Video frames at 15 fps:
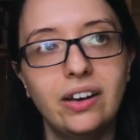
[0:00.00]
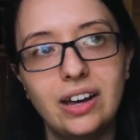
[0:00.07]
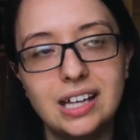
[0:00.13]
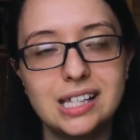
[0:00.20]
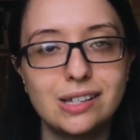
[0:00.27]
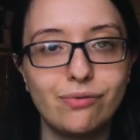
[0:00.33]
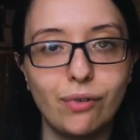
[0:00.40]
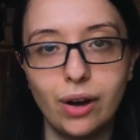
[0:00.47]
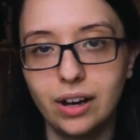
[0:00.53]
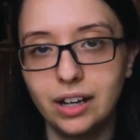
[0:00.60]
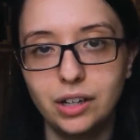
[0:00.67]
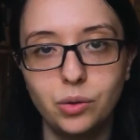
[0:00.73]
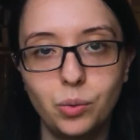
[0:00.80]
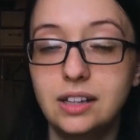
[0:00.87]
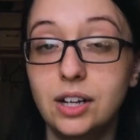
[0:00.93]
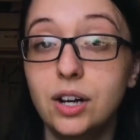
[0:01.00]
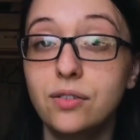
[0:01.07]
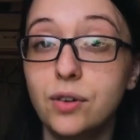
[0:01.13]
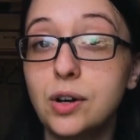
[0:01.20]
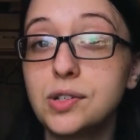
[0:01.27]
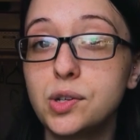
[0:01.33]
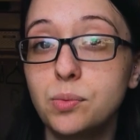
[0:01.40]
it's fine. There
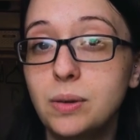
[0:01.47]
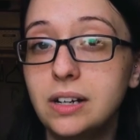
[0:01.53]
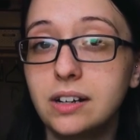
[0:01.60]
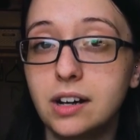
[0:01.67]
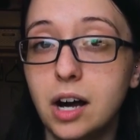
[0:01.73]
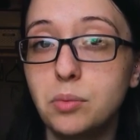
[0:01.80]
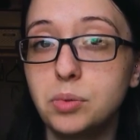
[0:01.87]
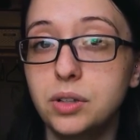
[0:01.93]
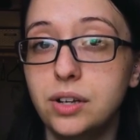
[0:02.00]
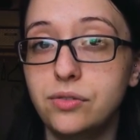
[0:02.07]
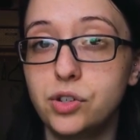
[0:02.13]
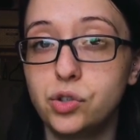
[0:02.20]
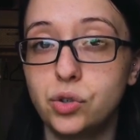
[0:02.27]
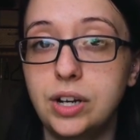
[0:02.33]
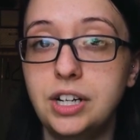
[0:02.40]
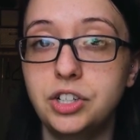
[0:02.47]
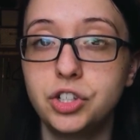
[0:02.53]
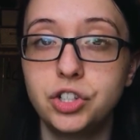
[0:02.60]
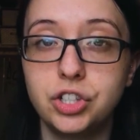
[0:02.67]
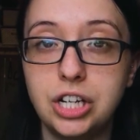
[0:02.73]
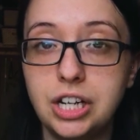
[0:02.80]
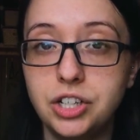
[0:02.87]
have also been a couple of
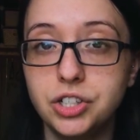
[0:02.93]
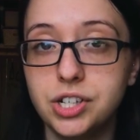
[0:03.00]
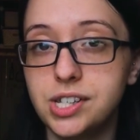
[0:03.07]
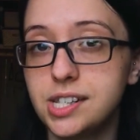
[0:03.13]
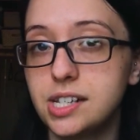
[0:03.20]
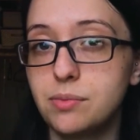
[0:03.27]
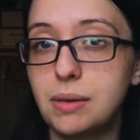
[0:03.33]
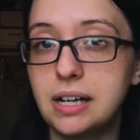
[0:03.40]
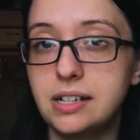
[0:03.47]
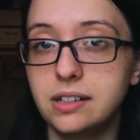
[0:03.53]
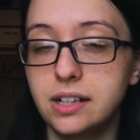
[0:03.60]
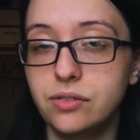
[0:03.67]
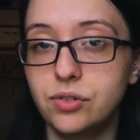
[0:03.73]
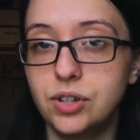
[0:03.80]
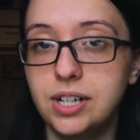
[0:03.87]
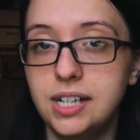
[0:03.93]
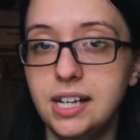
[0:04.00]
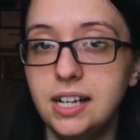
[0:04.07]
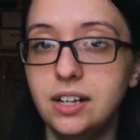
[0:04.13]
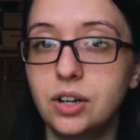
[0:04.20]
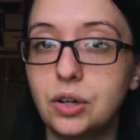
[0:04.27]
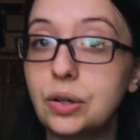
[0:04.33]
strange changes to my delivery
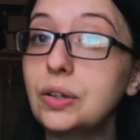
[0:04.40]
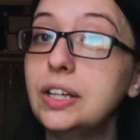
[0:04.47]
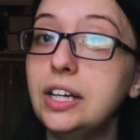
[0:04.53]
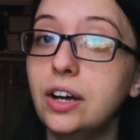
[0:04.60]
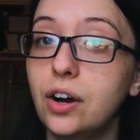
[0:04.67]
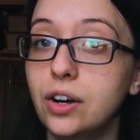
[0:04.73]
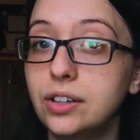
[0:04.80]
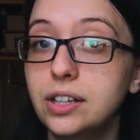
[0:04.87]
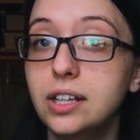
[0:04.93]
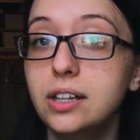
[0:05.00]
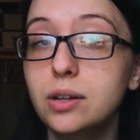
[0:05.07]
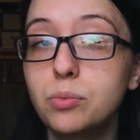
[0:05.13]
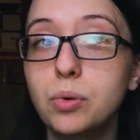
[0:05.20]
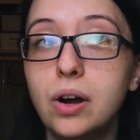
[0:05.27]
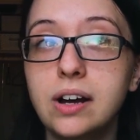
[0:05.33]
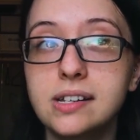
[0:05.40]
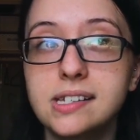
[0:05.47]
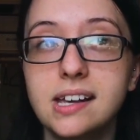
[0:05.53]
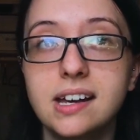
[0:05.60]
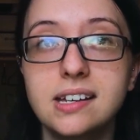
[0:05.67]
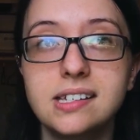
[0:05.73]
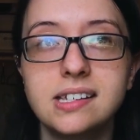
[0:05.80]
date early on in the
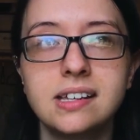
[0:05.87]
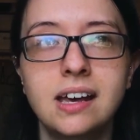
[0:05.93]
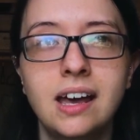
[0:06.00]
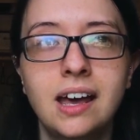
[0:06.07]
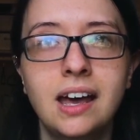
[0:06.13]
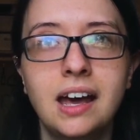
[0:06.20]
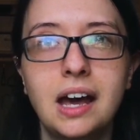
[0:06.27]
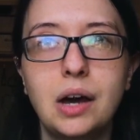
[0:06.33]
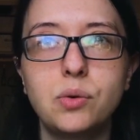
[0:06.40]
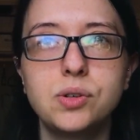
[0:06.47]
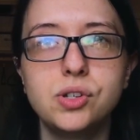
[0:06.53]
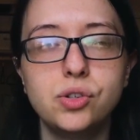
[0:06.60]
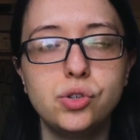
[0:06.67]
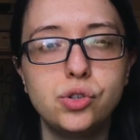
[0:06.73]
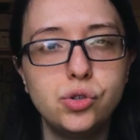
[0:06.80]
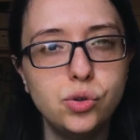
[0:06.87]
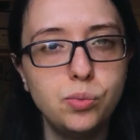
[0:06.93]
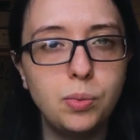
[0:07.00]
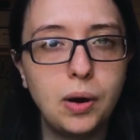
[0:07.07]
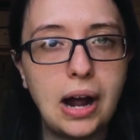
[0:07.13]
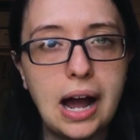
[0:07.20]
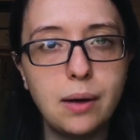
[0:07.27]
process. I wasn't
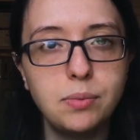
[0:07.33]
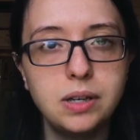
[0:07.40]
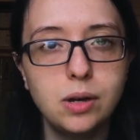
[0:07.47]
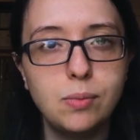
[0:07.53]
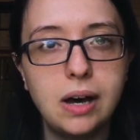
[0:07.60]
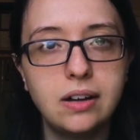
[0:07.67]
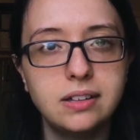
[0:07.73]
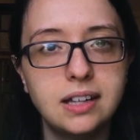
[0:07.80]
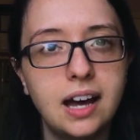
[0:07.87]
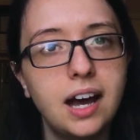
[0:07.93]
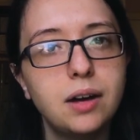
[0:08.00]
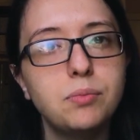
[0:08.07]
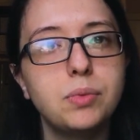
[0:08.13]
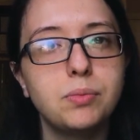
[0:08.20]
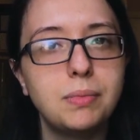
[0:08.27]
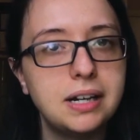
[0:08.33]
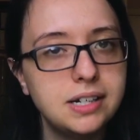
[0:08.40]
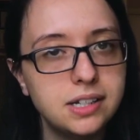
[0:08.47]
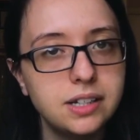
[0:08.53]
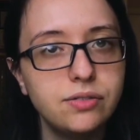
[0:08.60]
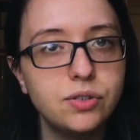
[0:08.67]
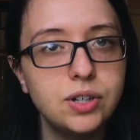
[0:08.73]
super happy about that, but my
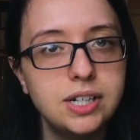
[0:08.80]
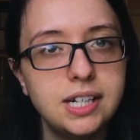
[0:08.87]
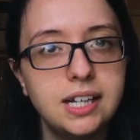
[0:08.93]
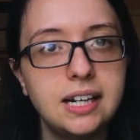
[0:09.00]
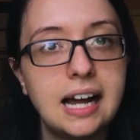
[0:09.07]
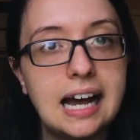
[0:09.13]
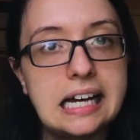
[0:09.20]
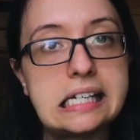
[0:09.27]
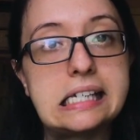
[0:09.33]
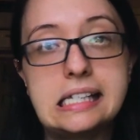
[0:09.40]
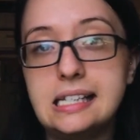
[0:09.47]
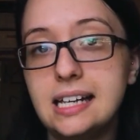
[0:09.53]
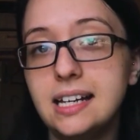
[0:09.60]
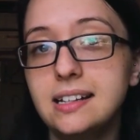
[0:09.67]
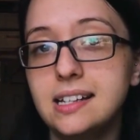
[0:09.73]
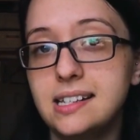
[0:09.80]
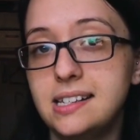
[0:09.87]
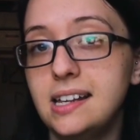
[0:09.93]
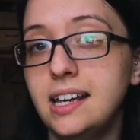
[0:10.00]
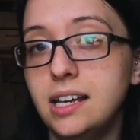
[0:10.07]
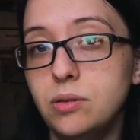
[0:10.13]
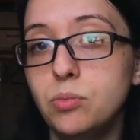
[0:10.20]
delivery date has stayed the
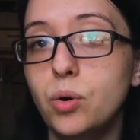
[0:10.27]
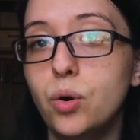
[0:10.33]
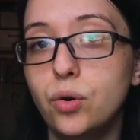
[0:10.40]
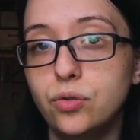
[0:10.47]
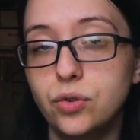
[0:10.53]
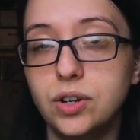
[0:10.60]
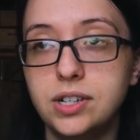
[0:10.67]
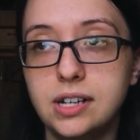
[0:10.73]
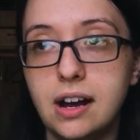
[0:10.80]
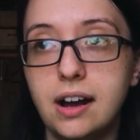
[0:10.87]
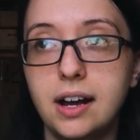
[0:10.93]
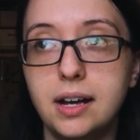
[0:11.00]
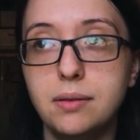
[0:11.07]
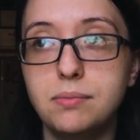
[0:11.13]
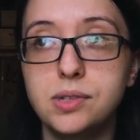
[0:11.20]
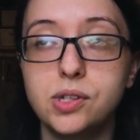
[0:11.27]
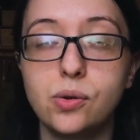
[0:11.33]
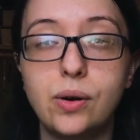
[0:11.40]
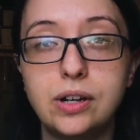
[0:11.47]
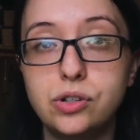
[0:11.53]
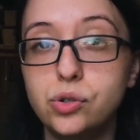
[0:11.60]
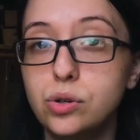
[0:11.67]
same over time,
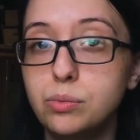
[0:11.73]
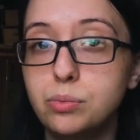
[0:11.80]
so I do